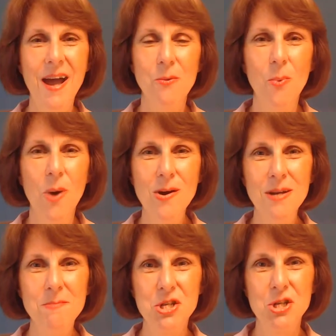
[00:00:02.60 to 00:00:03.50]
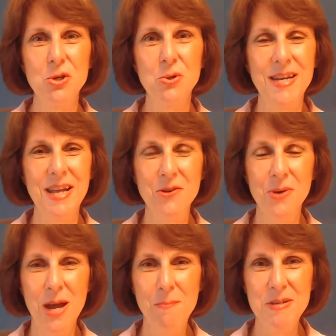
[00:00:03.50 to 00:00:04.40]
and welcome to another
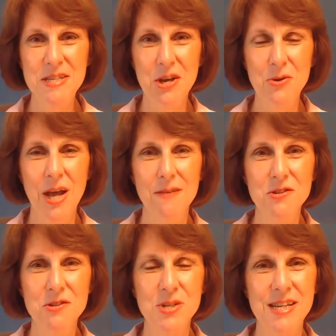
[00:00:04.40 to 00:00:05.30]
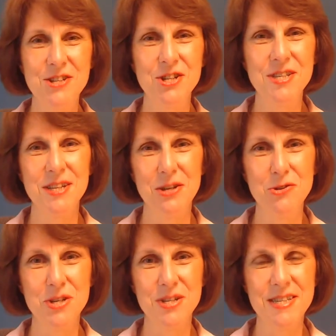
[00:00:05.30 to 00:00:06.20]
episode of Strategic
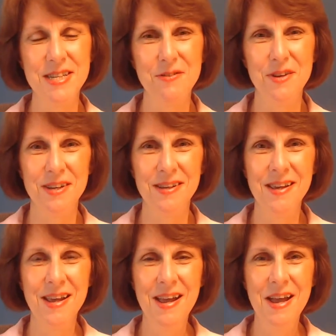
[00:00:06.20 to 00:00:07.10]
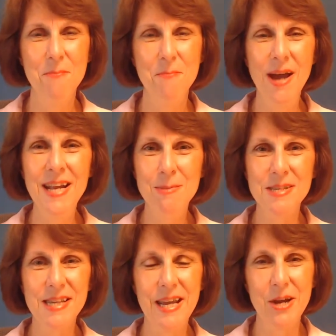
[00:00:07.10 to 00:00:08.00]
Solutions TV. My name
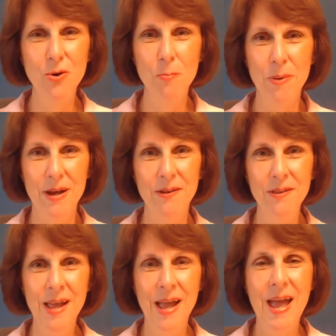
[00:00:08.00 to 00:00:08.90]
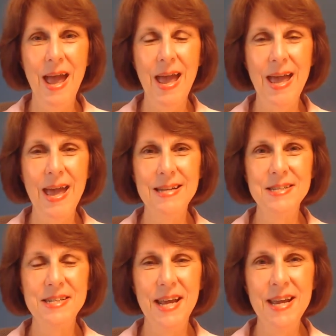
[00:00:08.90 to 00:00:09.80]
is Carol Bell, and
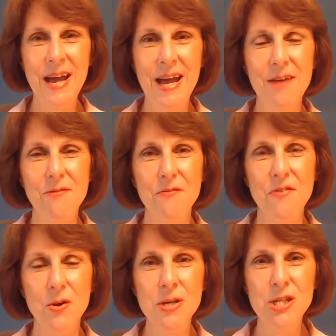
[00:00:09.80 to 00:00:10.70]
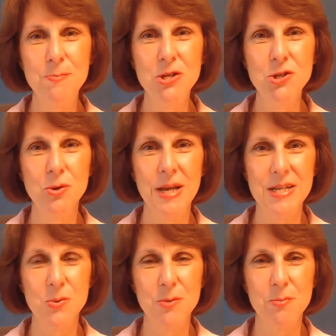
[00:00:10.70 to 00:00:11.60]
today I have a very special
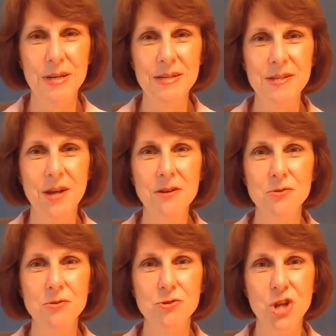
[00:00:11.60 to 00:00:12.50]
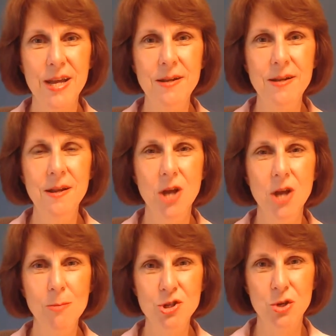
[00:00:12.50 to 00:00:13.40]
guest with me, Dr. Jan
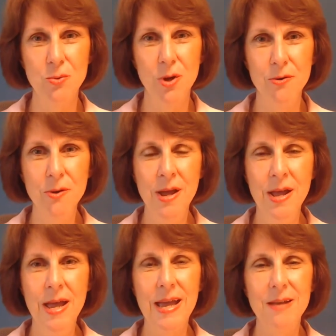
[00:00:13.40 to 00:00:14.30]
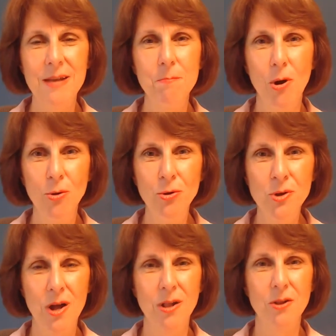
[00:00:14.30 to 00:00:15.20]
Yamashiro in Boulder,
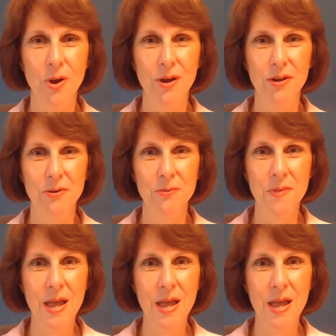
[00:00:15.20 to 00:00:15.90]
Colorado.